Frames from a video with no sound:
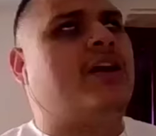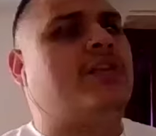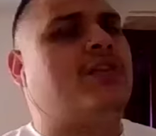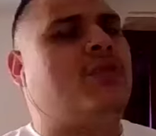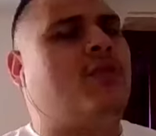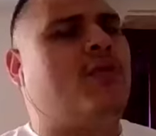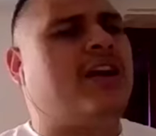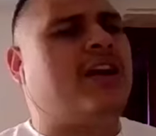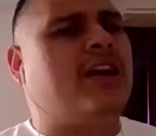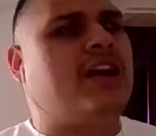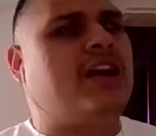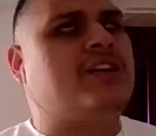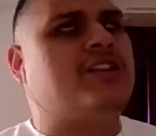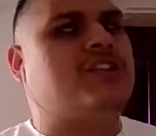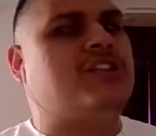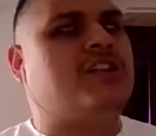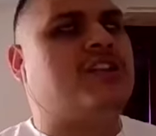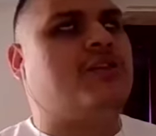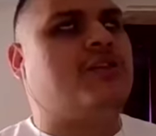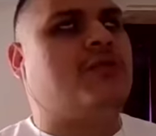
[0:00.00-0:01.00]
the way, the way I
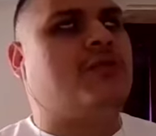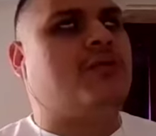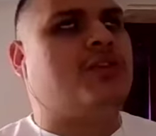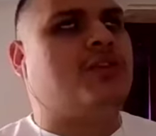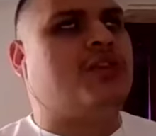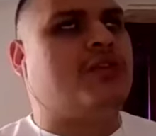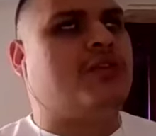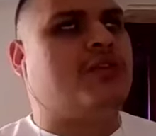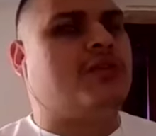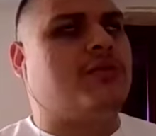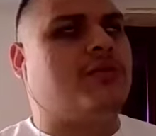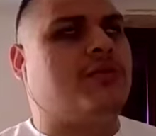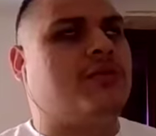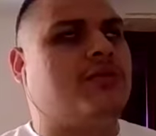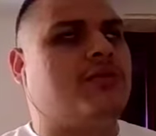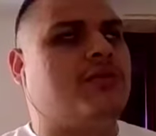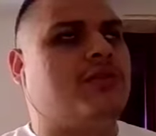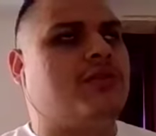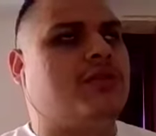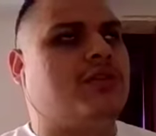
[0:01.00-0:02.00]
see it, the way the, I look
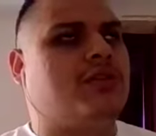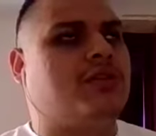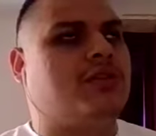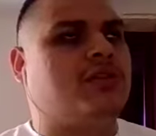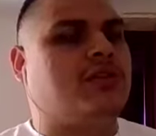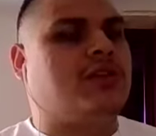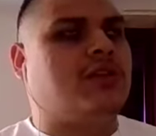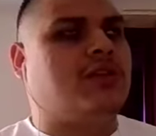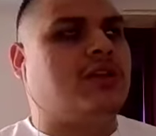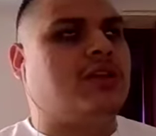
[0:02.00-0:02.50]
at it is this.